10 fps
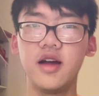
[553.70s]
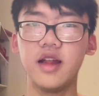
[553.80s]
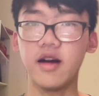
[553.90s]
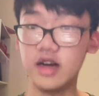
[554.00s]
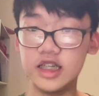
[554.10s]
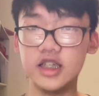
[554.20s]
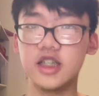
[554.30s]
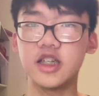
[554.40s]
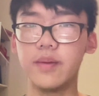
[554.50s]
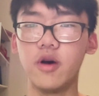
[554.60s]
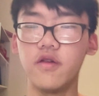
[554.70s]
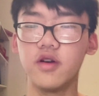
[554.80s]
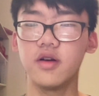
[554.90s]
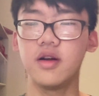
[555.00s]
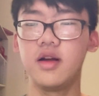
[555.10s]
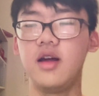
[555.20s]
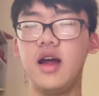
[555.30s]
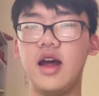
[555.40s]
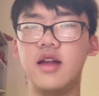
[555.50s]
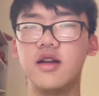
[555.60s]
they are easy to skip over.
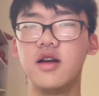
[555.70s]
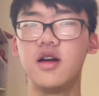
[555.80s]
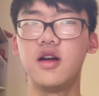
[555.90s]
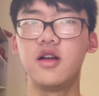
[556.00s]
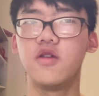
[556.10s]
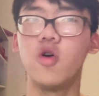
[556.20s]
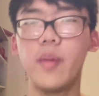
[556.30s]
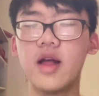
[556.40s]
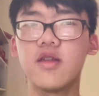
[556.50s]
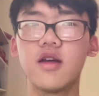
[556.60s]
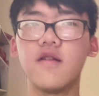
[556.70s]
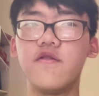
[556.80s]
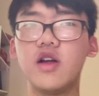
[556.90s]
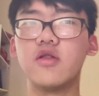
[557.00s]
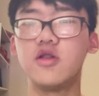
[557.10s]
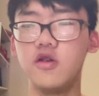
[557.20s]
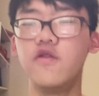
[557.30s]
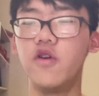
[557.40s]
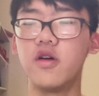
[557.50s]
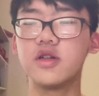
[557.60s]
And the romance doesn't feel too
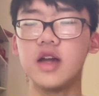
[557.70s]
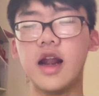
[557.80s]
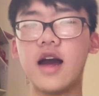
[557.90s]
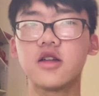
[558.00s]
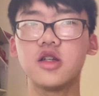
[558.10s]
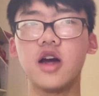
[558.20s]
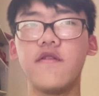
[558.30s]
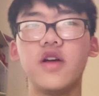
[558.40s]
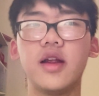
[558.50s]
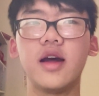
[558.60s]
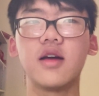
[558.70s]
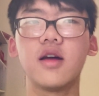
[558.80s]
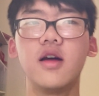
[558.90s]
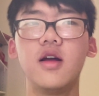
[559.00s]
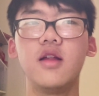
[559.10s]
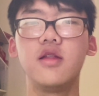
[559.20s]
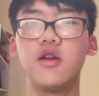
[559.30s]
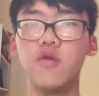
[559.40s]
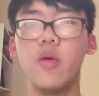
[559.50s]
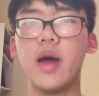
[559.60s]
forced. And actually, I feel like
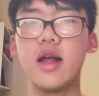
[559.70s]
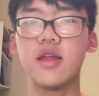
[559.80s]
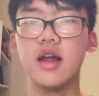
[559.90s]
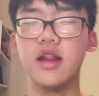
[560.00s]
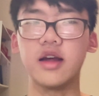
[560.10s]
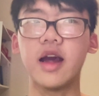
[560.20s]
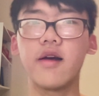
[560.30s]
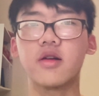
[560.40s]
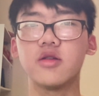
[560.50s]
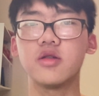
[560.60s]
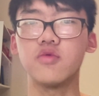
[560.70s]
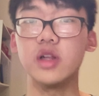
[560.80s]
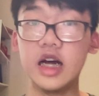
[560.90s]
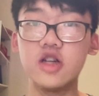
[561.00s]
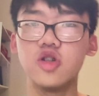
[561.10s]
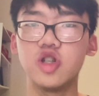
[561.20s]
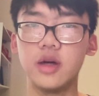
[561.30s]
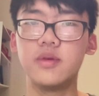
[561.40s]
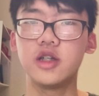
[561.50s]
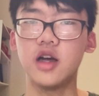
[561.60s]
the romance and the characters'
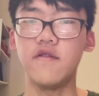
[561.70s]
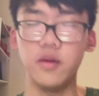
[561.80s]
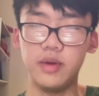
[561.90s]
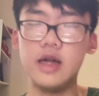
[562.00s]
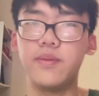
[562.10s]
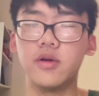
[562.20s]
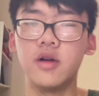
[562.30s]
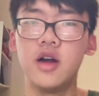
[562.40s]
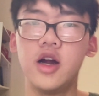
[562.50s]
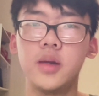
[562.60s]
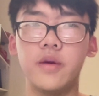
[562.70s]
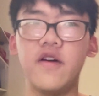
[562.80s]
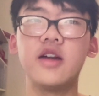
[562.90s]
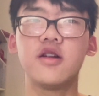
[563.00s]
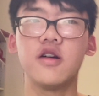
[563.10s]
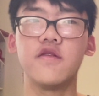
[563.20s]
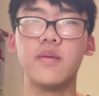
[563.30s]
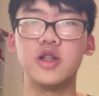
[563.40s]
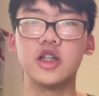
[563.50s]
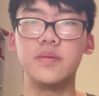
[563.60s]
relationships of the people prevent her
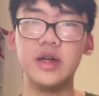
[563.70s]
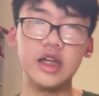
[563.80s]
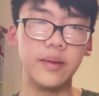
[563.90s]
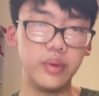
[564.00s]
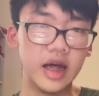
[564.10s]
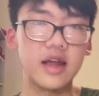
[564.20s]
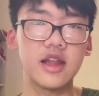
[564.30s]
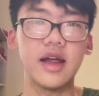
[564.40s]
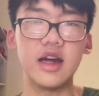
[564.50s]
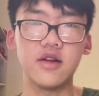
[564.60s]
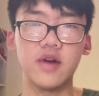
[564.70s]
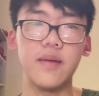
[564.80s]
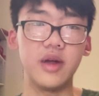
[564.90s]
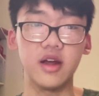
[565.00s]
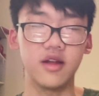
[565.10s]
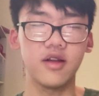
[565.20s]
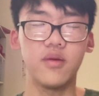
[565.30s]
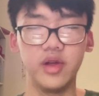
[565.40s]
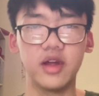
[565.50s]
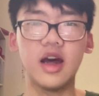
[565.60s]
from just being a blank slate, right? Because
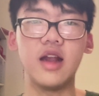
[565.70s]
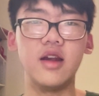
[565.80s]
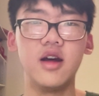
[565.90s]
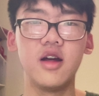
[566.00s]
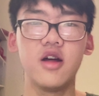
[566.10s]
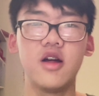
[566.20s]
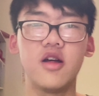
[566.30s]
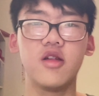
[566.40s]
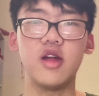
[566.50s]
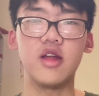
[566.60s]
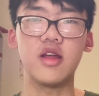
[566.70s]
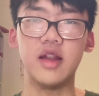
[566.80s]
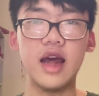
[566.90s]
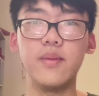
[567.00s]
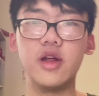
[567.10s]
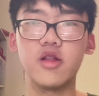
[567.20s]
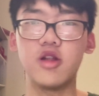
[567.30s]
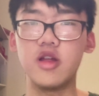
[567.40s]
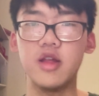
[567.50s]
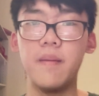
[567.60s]
once again, she's nameless.
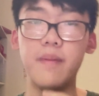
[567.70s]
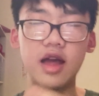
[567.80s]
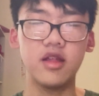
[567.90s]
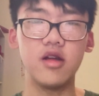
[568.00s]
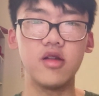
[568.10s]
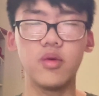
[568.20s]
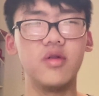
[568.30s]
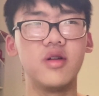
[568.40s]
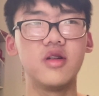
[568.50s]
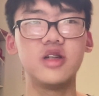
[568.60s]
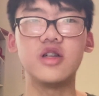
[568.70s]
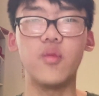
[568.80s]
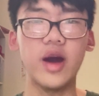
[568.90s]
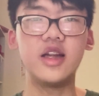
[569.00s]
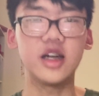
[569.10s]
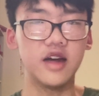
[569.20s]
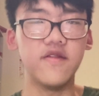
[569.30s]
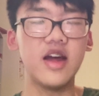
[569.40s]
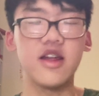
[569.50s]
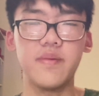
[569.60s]
She's a message. Well, she's a way to
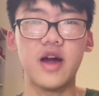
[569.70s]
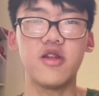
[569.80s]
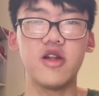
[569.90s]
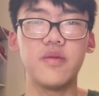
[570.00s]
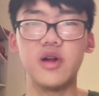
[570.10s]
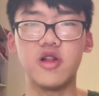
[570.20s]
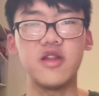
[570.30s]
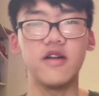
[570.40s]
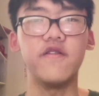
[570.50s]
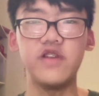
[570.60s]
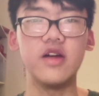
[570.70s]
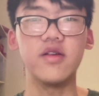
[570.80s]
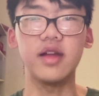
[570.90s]
convey this message, but she still feels